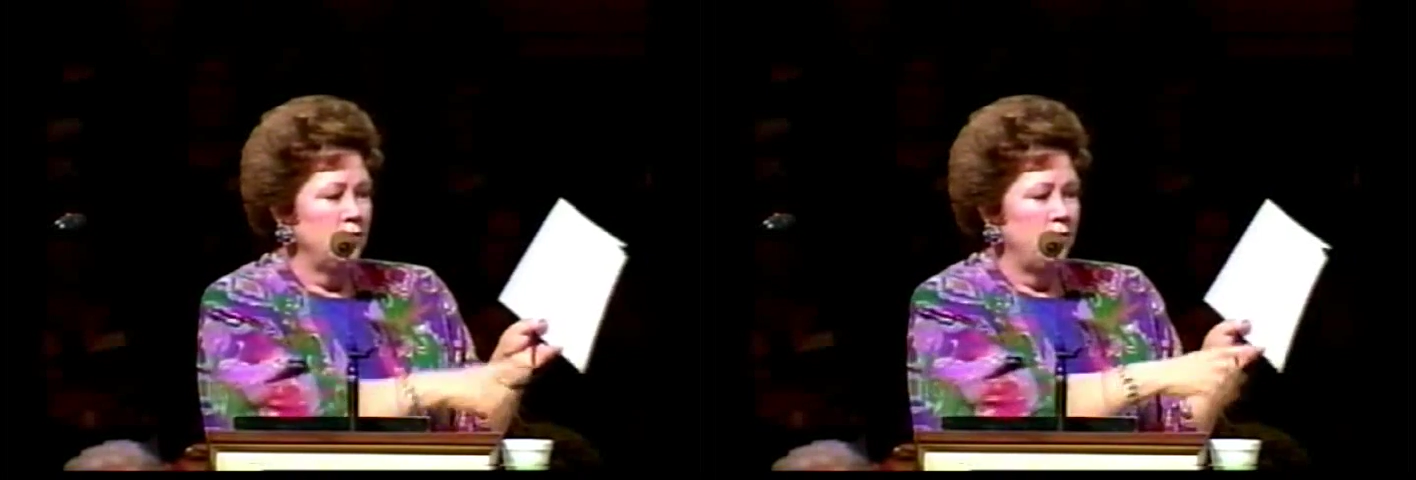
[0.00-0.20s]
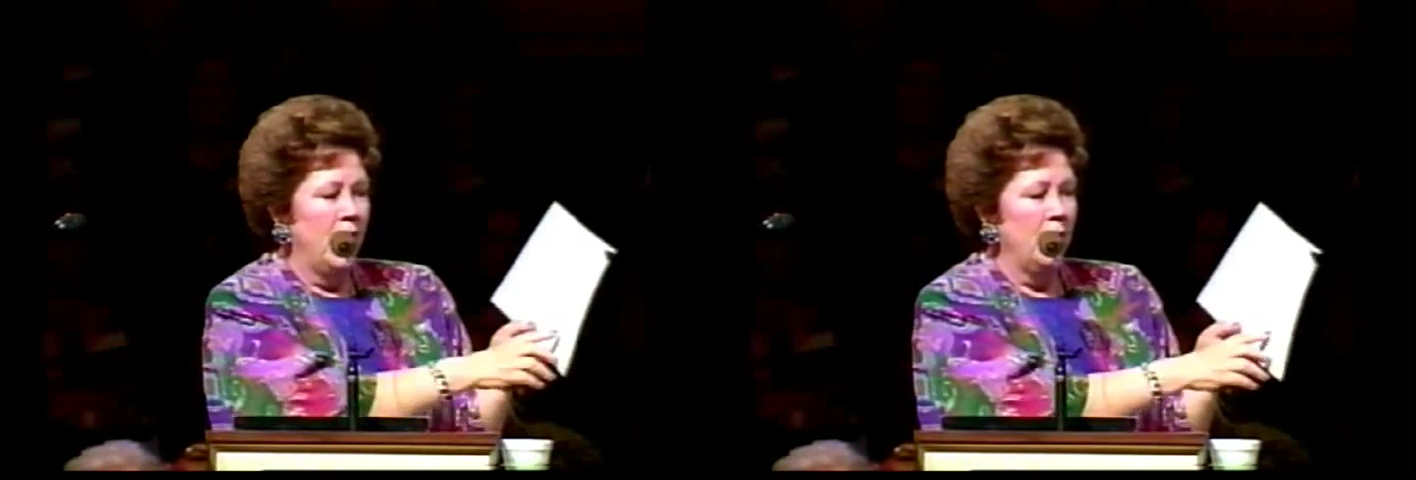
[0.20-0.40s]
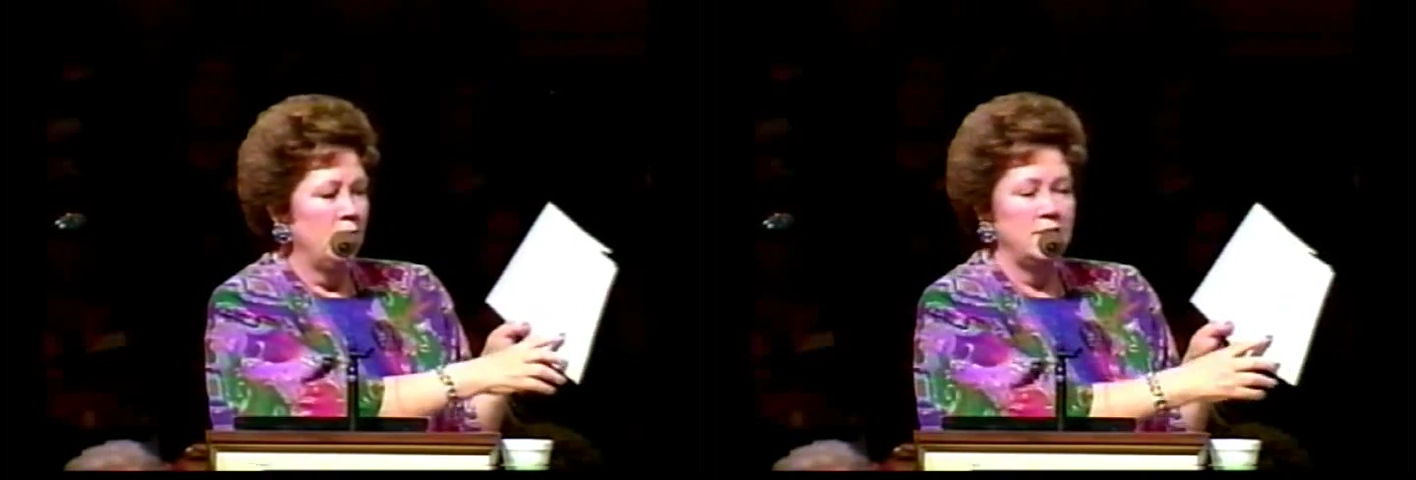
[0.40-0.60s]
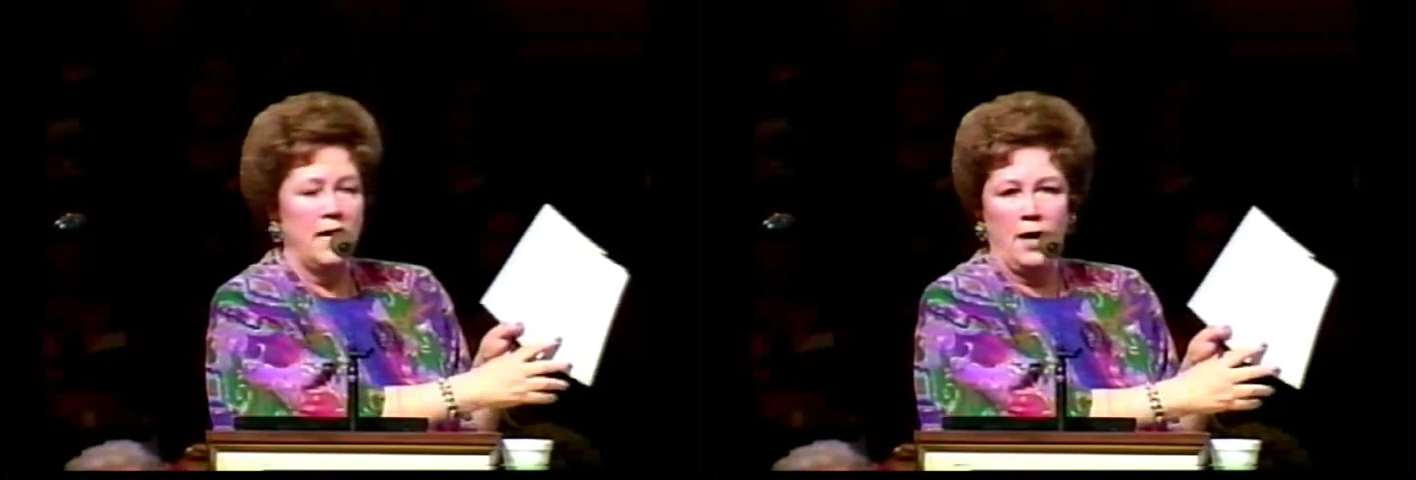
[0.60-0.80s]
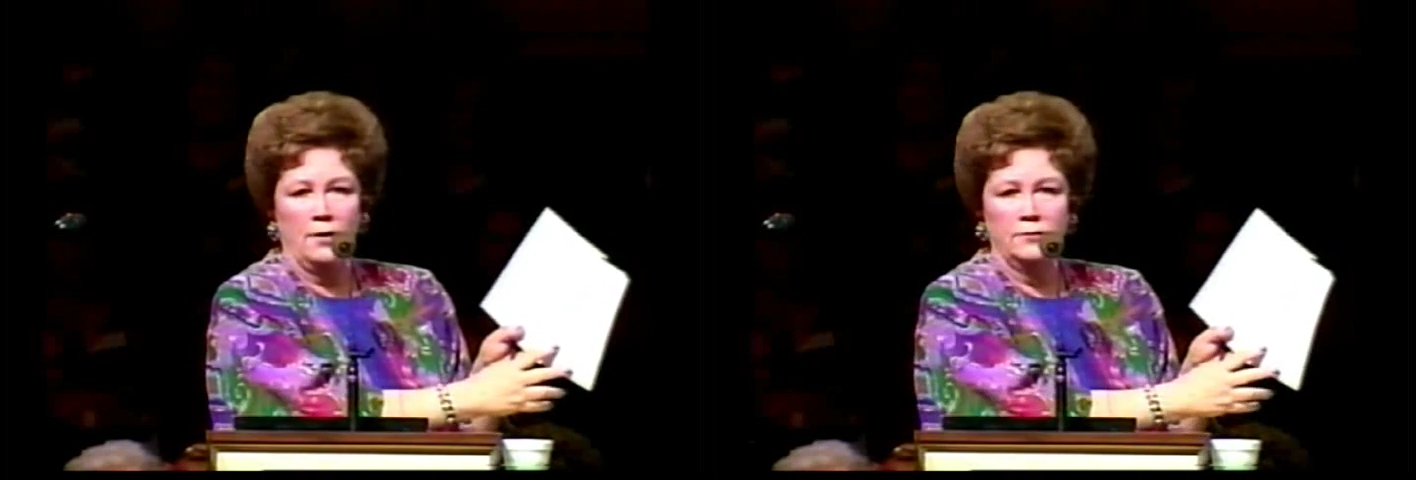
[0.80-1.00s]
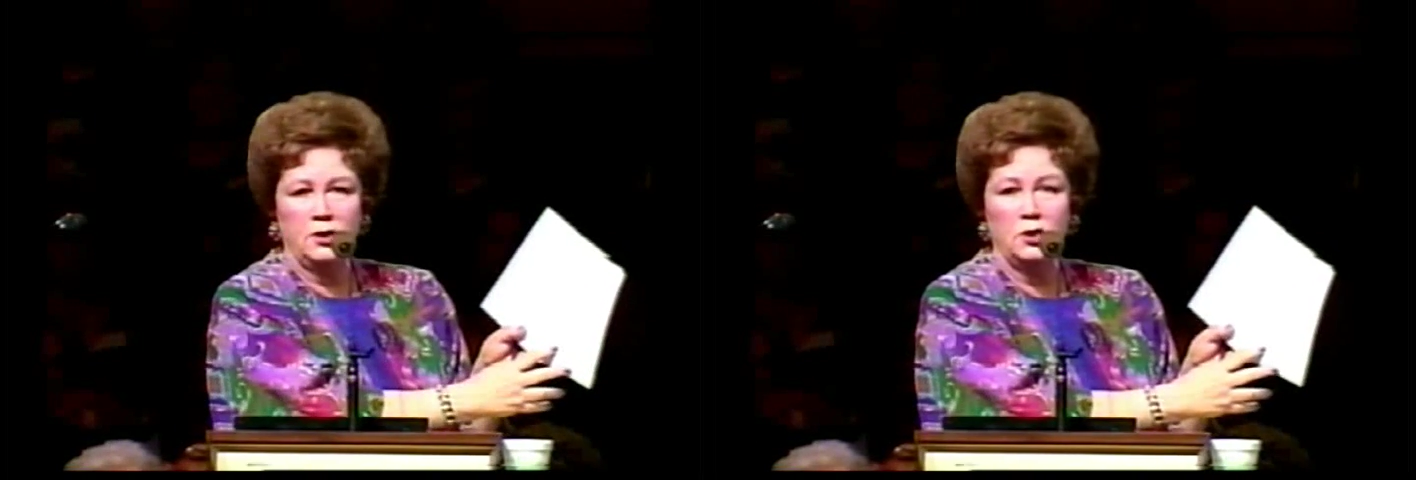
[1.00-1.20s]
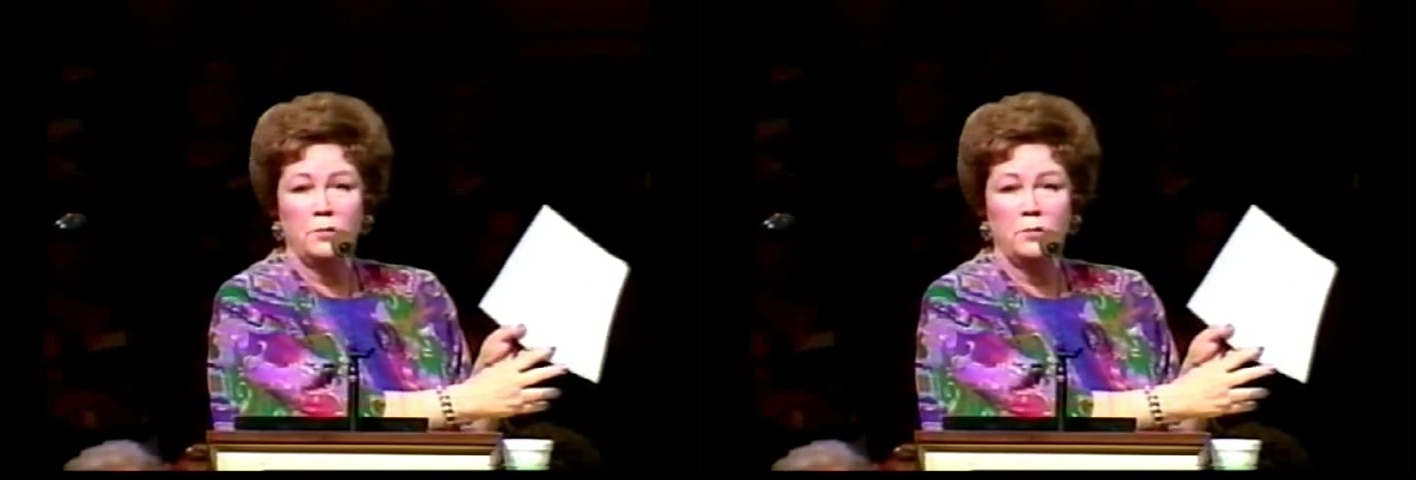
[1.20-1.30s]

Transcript: to father's house